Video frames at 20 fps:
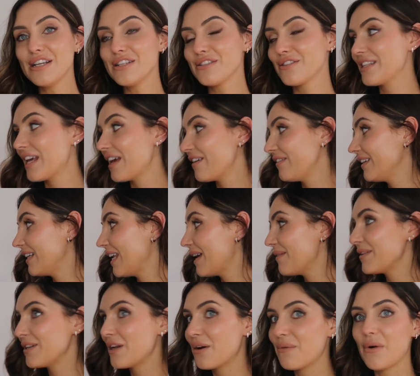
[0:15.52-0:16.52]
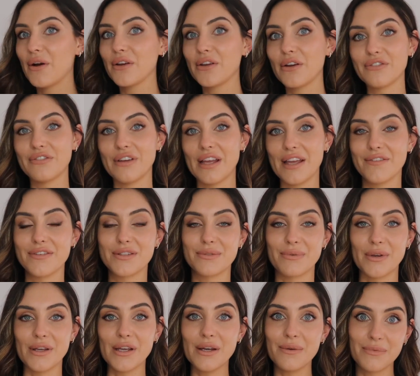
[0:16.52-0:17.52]
So definitely let me know what your favourites
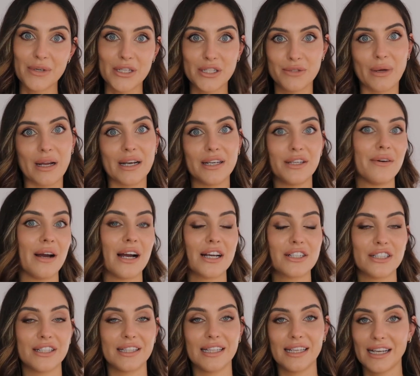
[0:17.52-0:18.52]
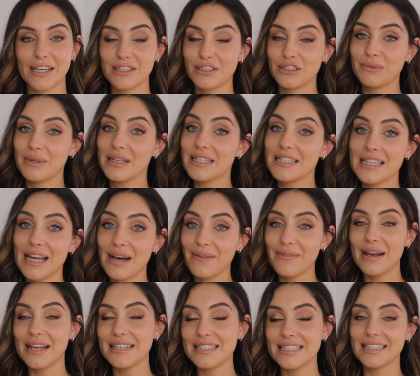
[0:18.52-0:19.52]
were and which one you actually think I should wear to that
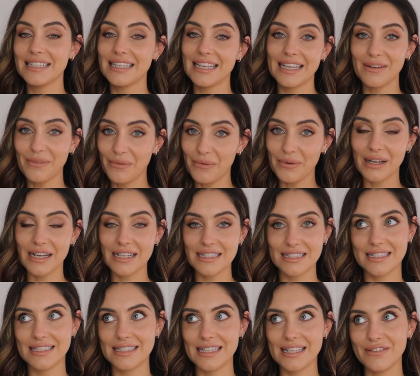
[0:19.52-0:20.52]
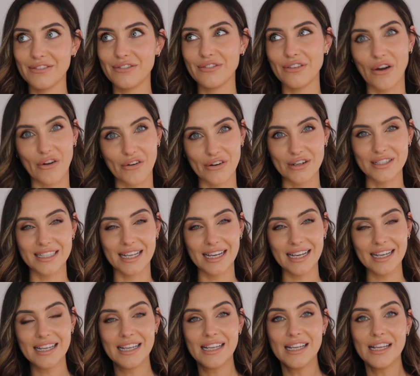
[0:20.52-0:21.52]
wedding in August. It's in
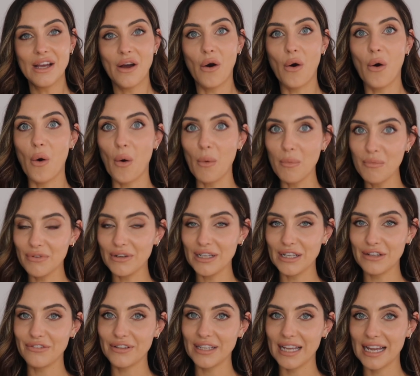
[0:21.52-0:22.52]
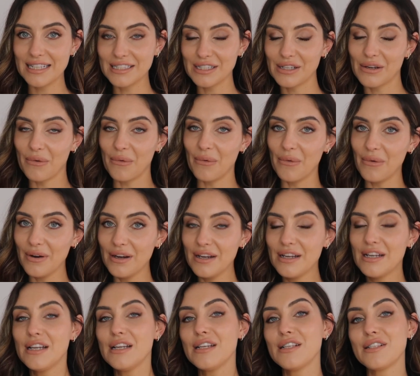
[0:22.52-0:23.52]
Florida, hopefully if we get to go.
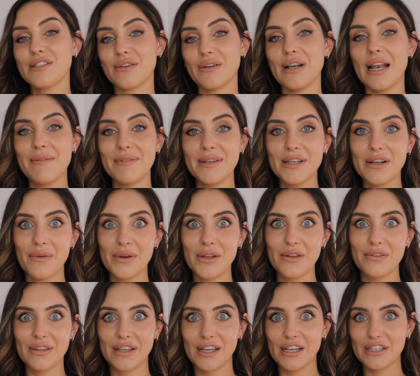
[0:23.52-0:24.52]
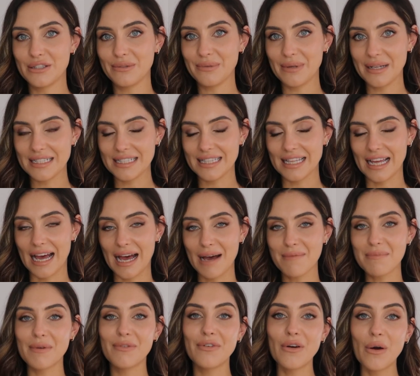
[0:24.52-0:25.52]
So let me know what you think I should wear to that.
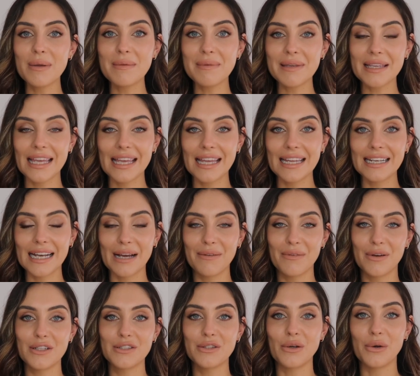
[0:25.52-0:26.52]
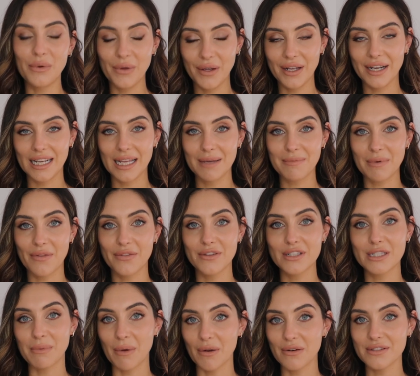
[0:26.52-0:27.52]
Before we begin, I want to talk quickly about the
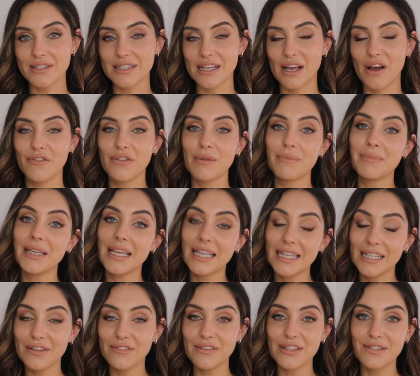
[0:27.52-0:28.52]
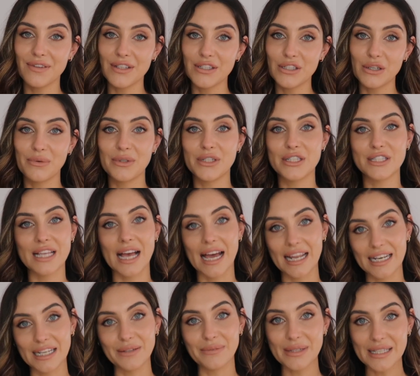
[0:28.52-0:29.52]
sponsor of the beginning of this video, which is
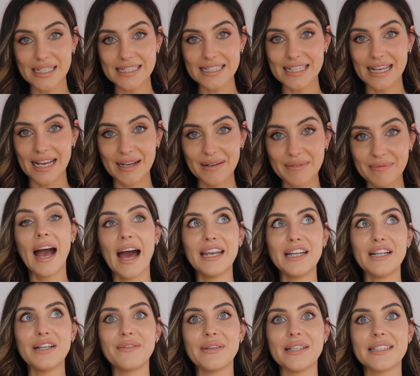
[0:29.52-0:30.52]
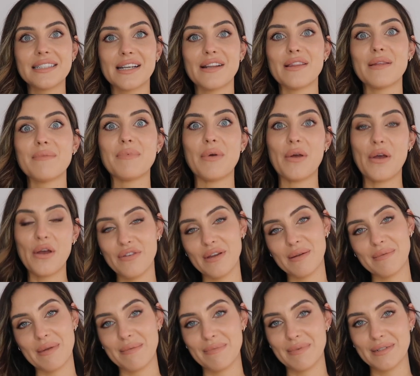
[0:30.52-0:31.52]
Luisa. Luisa are the
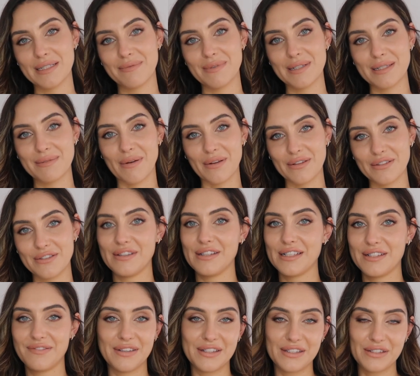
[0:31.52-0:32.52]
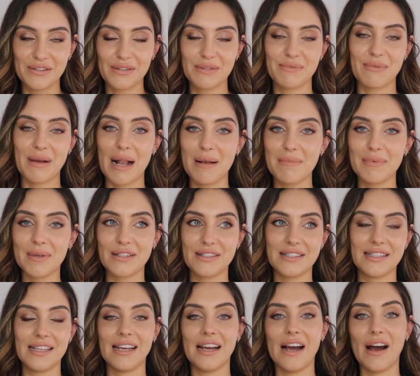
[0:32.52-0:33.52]
perfect people to be sponsoring this video as well
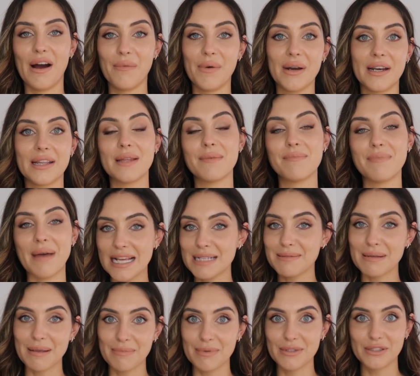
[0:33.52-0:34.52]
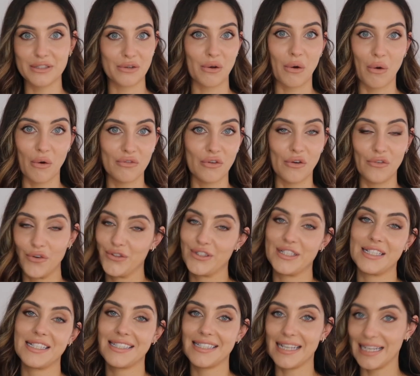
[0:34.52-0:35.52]
because they are one of the best people to go for
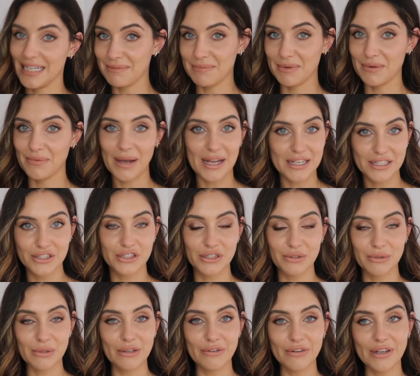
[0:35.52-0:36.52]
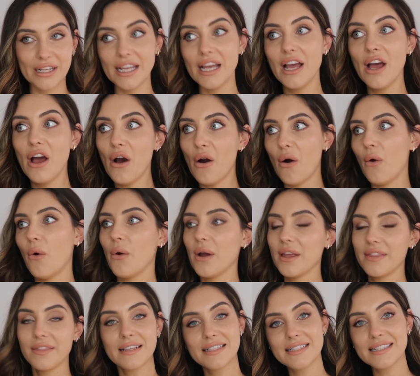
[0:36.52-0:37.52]
sustainable wedding jewellery, or
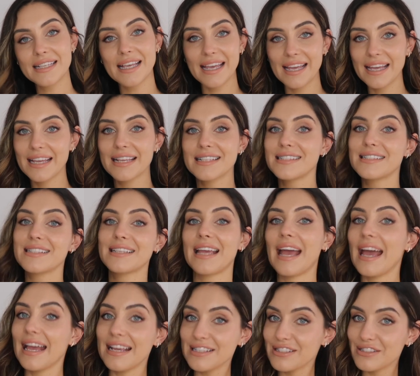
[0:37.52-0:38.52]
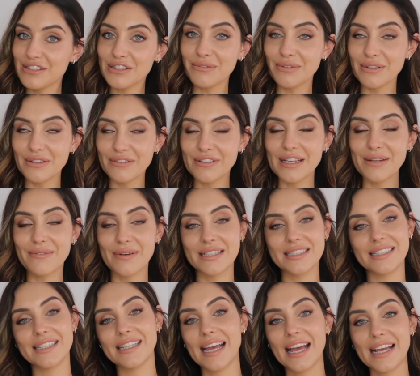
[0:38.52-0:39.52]
in this case guest jewellery,
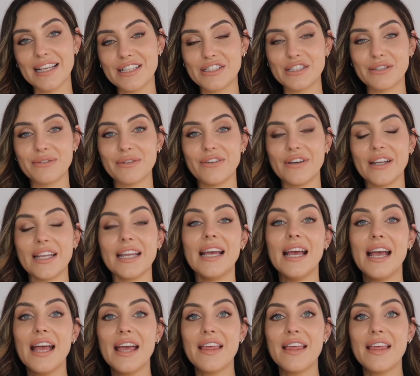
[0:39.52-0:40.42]
wedding guest jewellery.